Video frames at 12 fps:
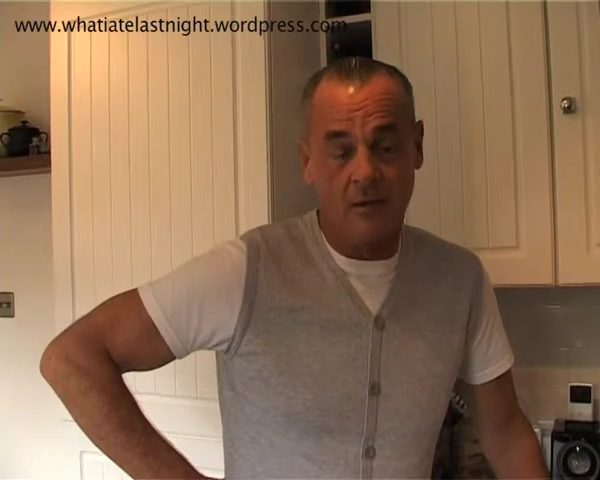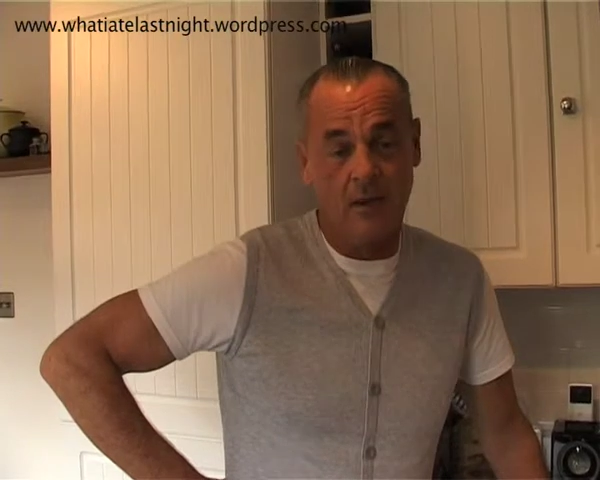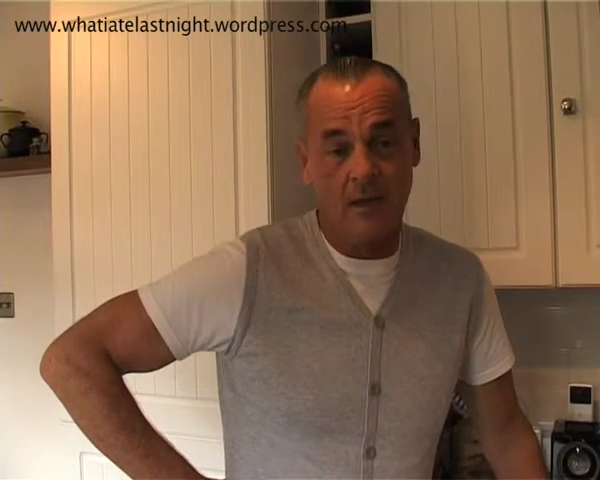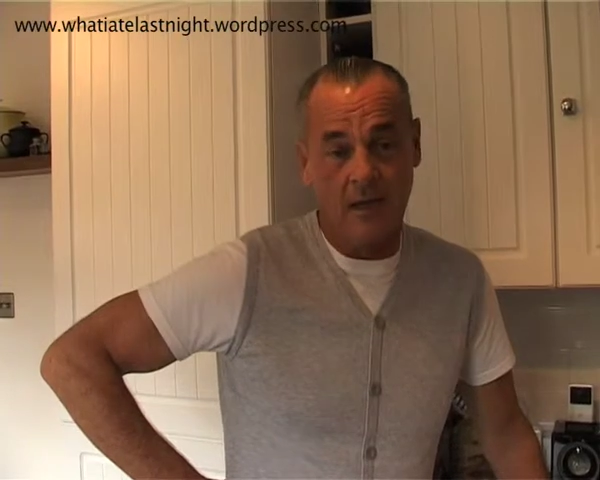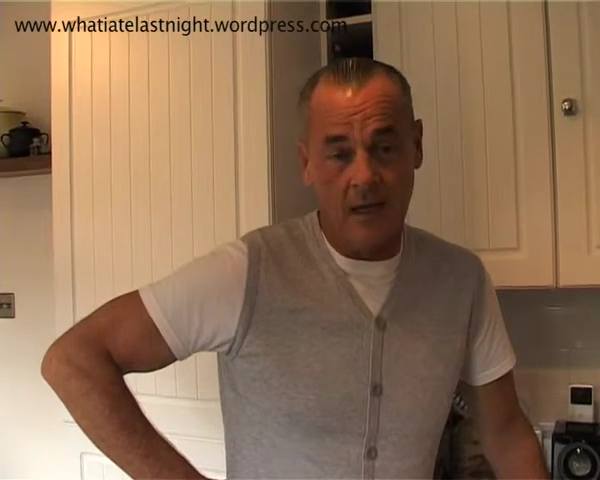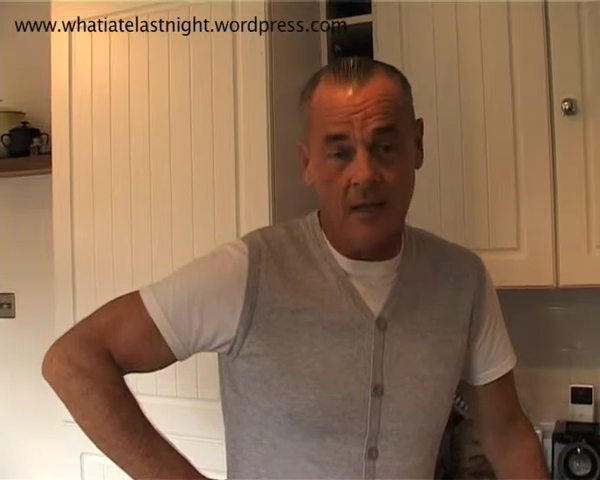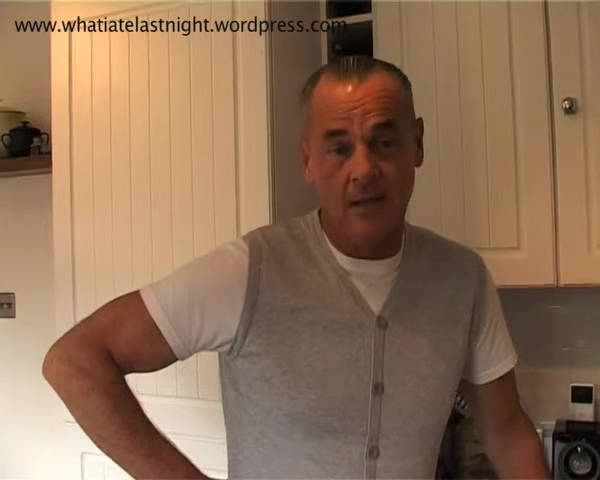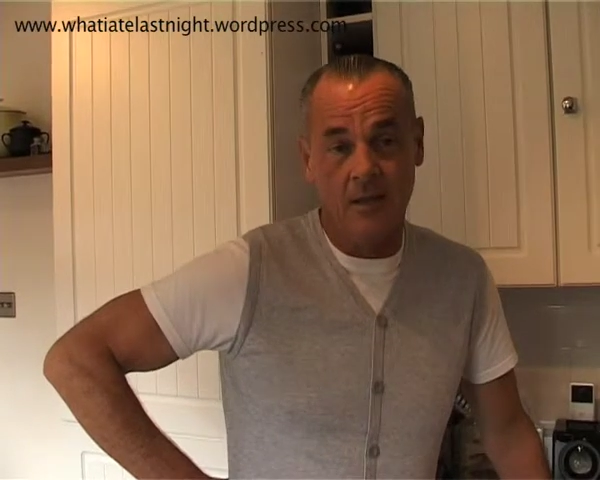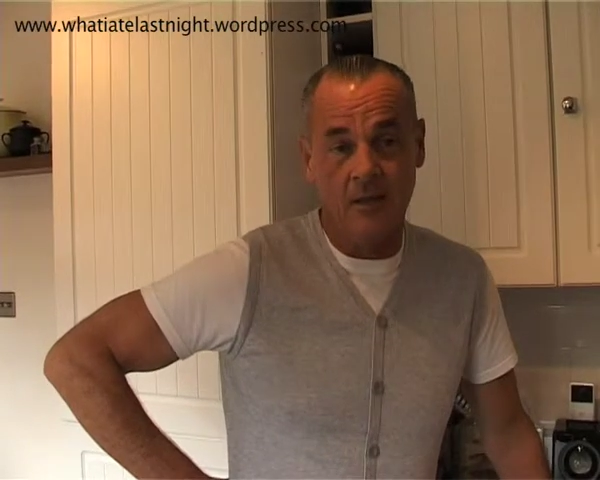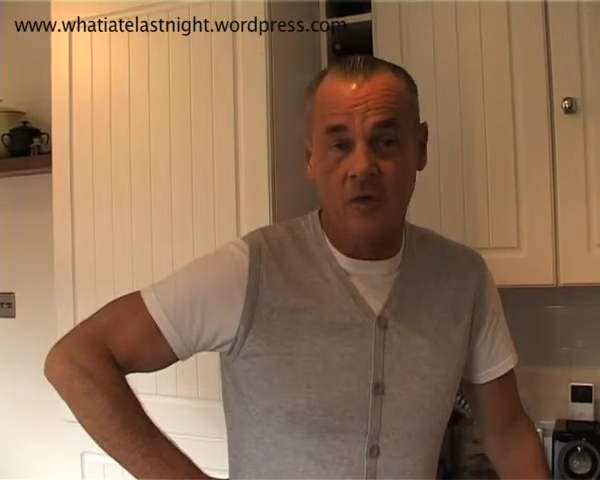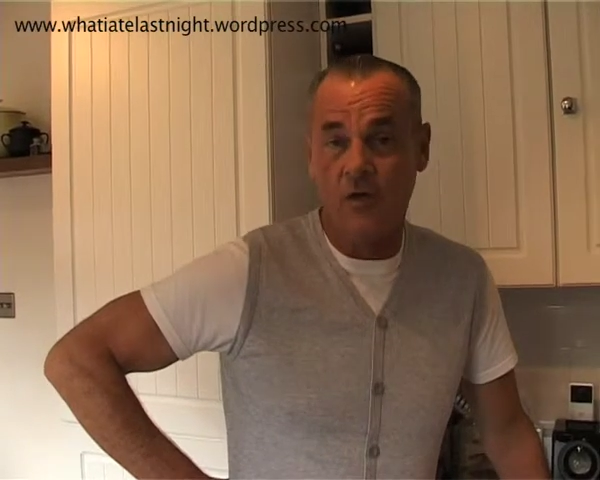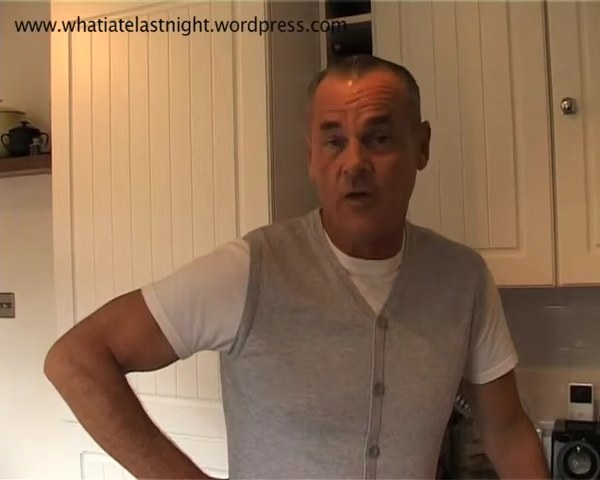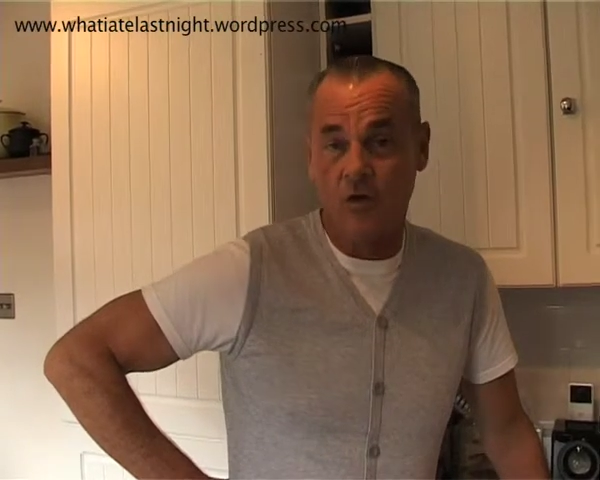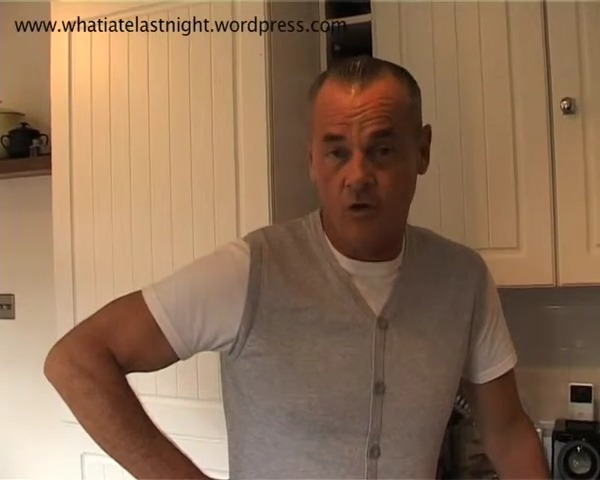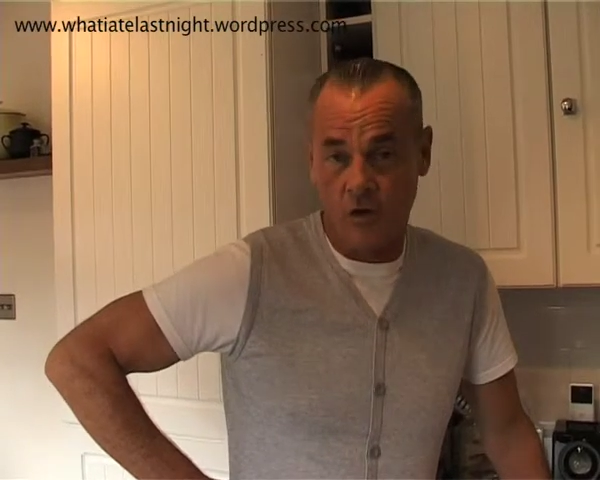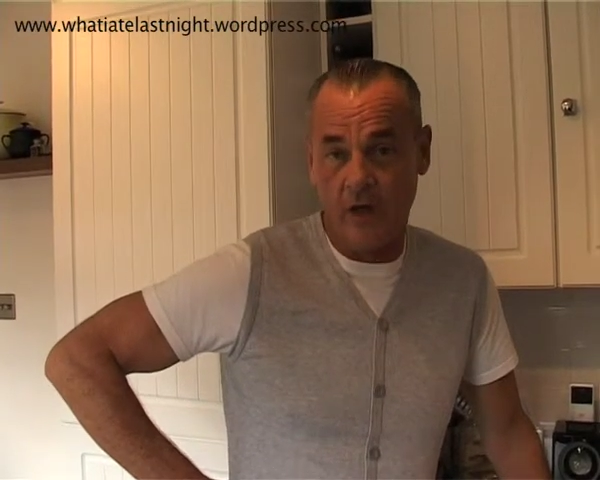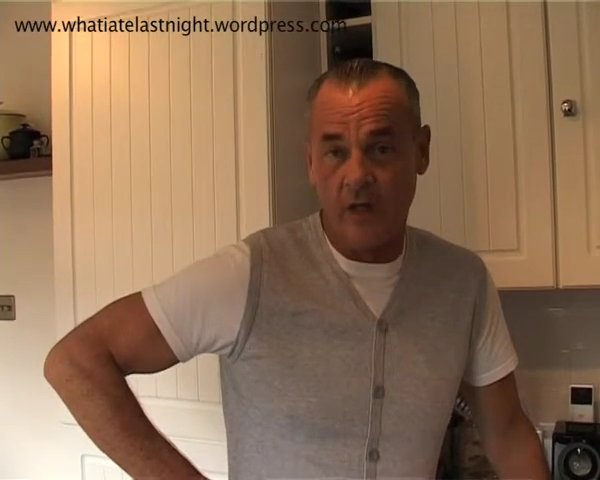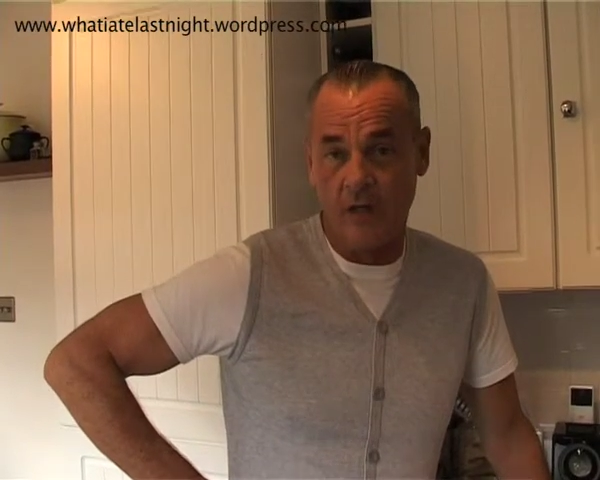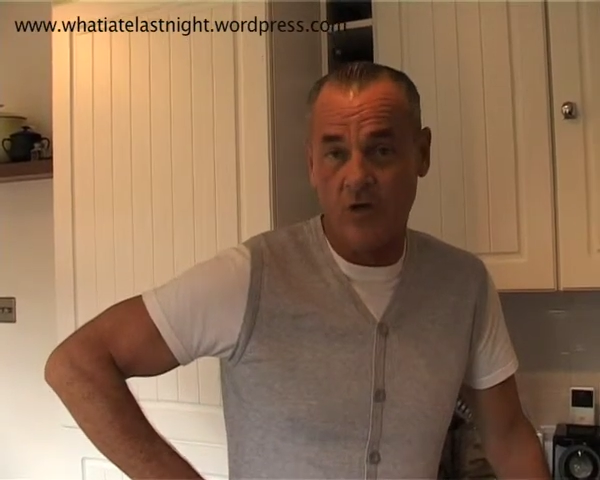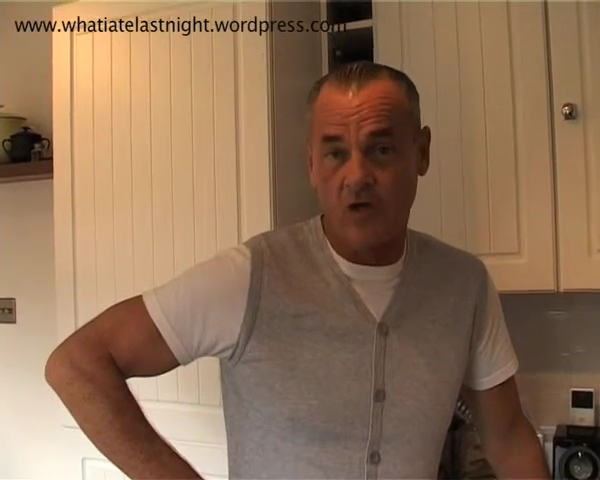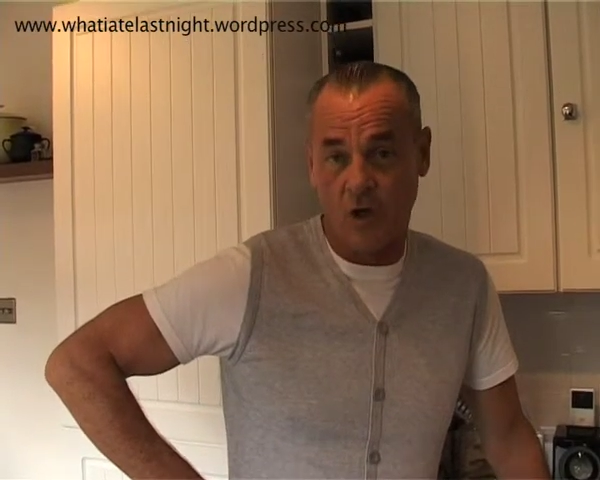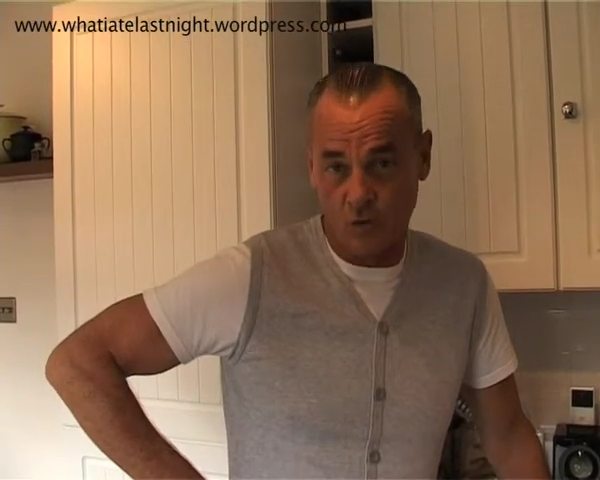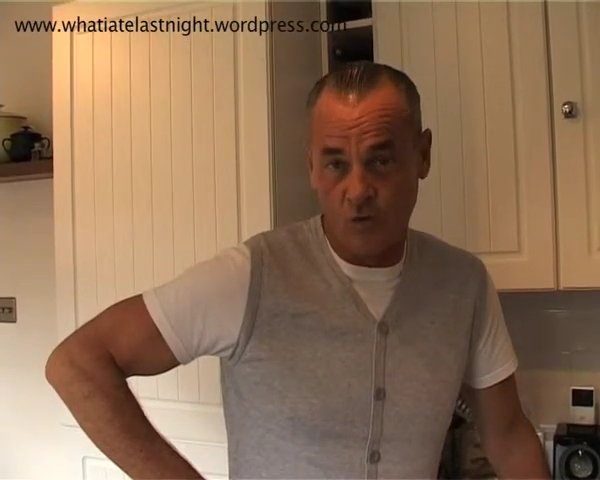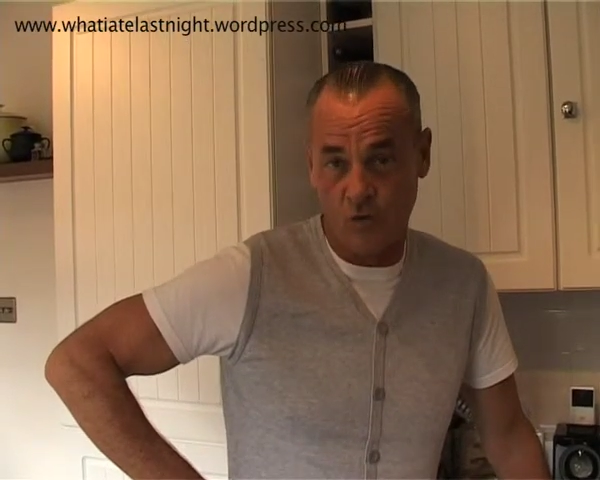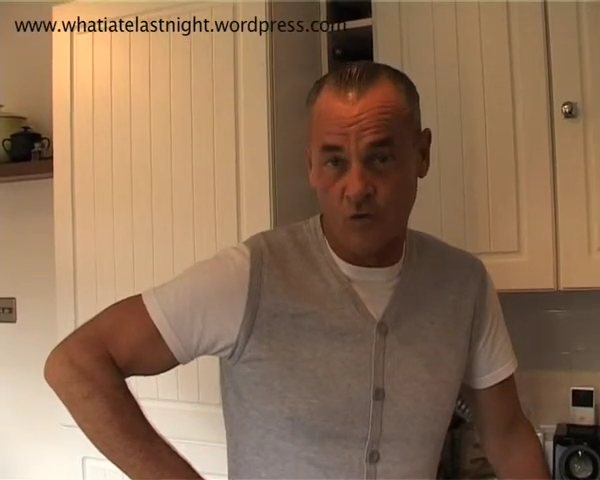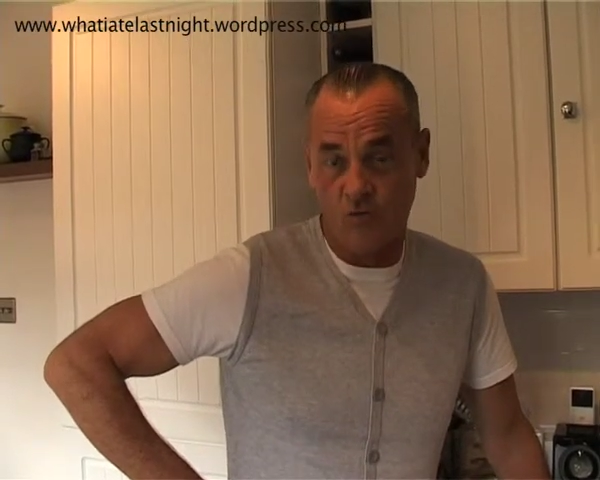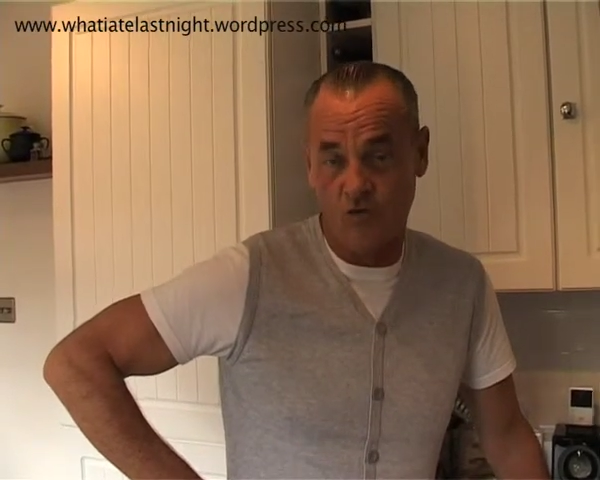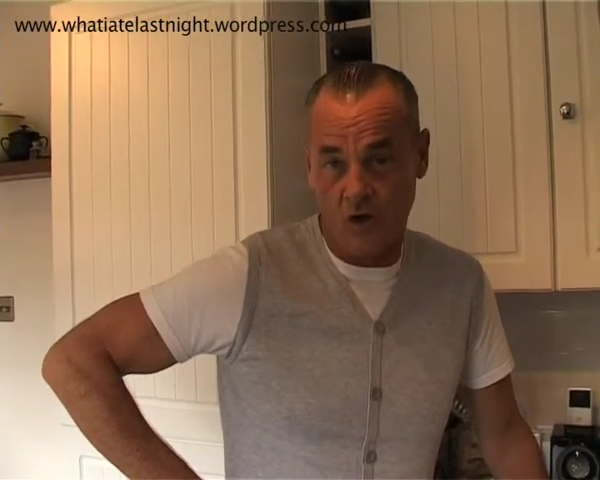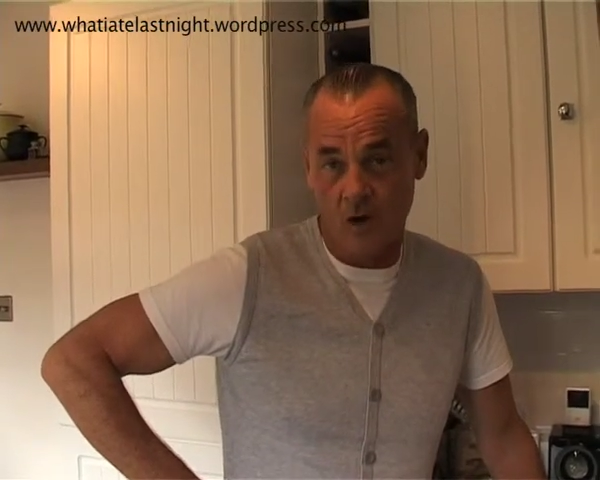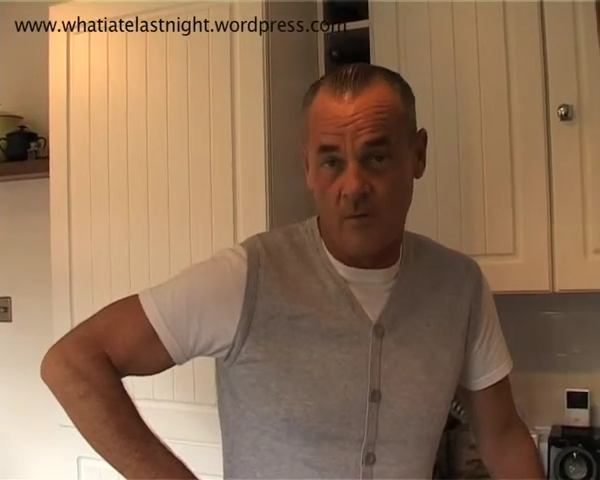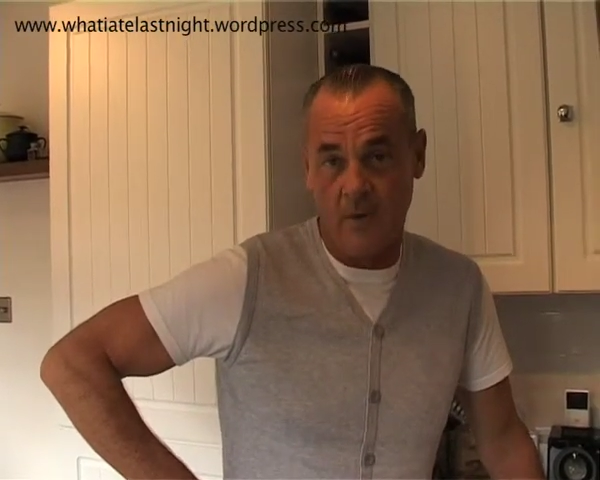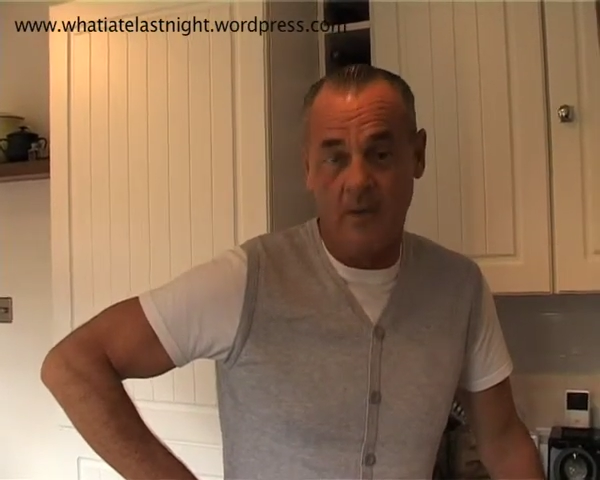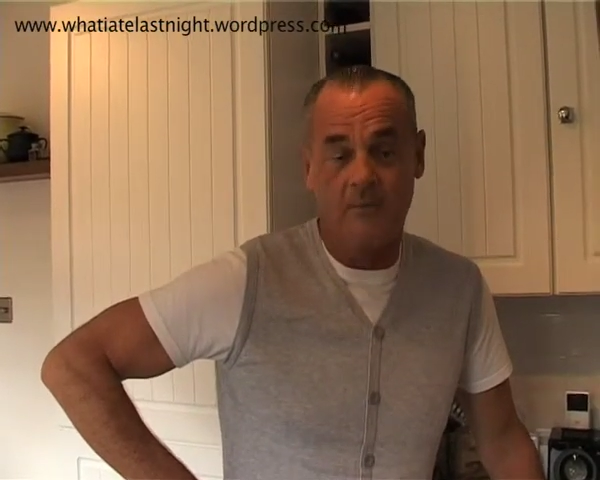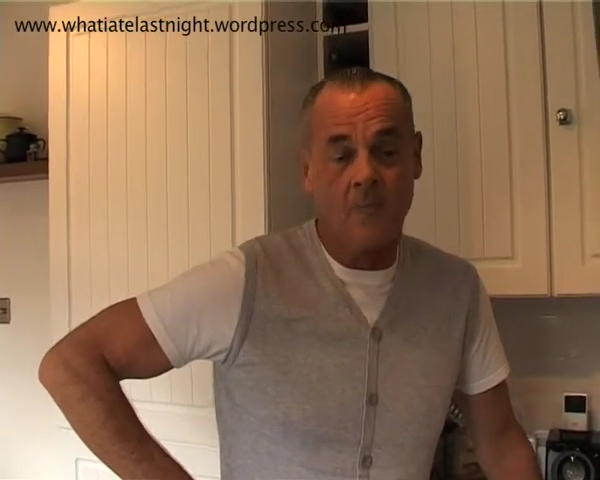again a very gritty social drama.